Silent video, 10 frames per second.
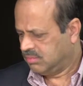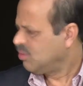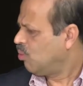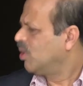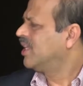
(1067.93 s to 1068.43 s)

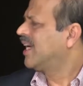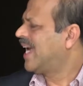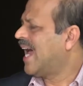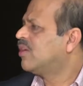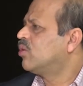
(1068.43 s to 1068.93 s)
what the
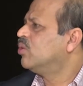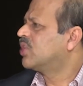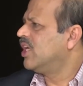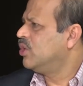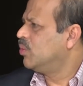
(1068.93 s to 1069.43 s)
CAD tools
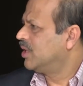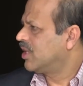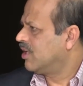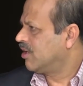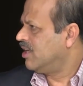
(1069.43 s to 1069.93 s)
can do with
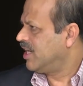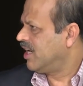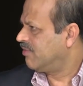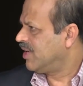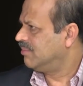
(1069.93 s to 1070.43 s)
concurrent
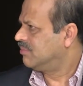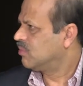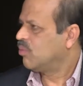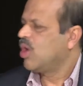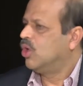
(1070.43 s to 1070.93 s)

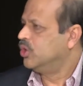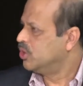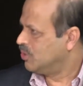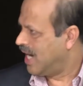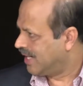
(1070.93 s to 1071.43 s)
DFM. We all
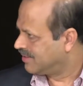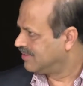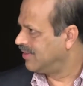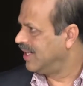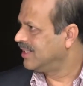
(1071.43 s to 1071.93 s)
do that,
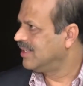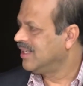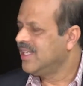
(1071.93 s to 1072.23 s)
right?